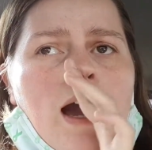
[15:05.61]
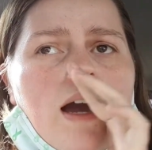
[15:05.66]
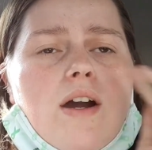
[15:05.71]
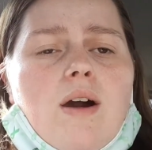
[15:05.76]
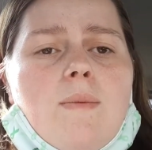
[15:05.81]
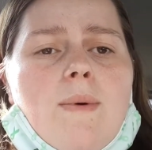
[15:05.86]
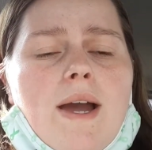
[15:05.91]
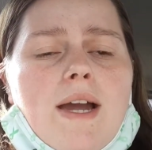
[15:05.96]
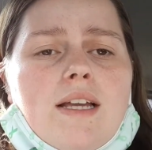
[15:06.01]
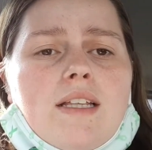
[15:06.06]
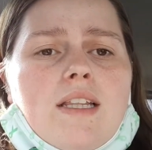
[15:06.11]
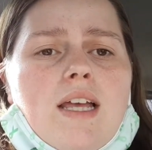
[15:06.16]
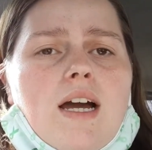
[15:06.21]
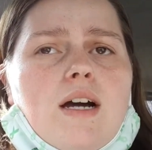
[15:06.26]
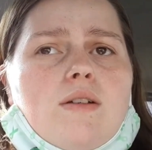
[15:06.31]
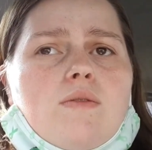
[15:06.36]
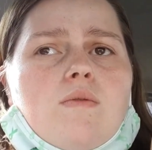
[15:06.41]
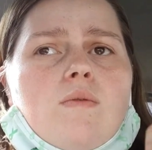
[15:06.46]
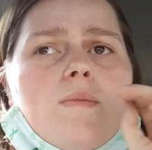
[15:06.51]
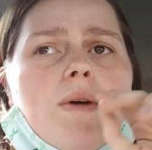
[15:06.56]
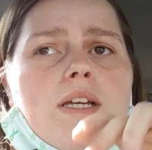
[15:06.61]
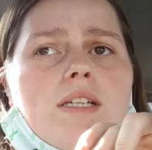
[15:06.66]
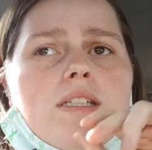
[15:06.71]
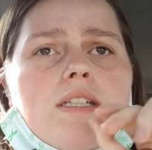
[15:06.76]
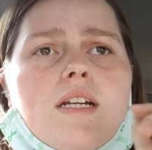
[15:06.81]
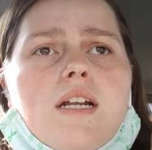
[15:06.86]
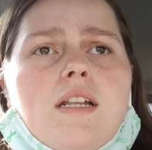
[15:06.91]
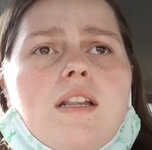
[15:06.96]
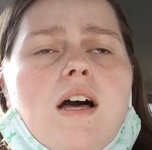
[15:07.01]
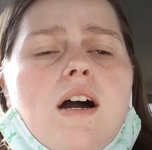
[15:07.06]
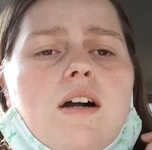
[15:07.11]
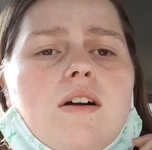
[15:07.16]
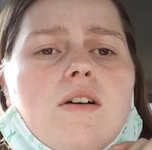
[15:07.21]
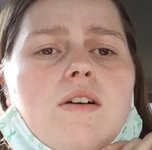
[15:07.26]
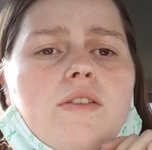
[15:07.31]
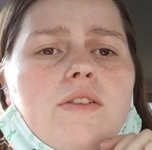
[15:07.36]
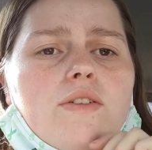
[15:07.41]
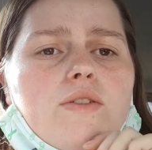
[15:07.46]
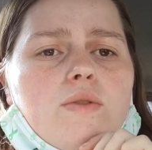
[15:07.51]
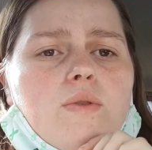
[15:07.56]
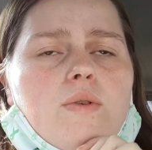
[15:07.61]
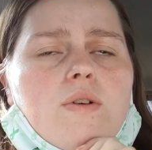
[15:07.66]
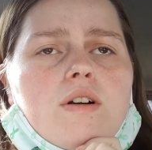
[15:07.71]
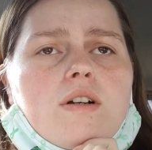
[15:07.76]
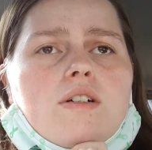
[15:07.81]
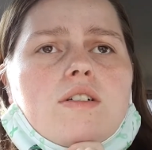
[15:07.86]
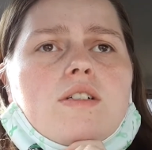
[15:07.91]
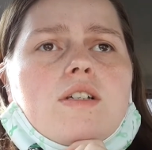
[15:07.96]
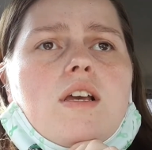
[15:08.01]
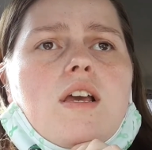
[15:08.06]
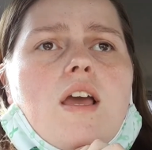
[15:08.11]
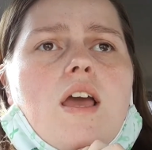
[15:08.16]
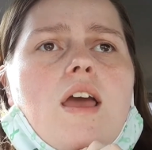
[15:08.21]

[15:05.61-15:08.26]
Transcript: I go back in the house with Mason. I lock all the doors.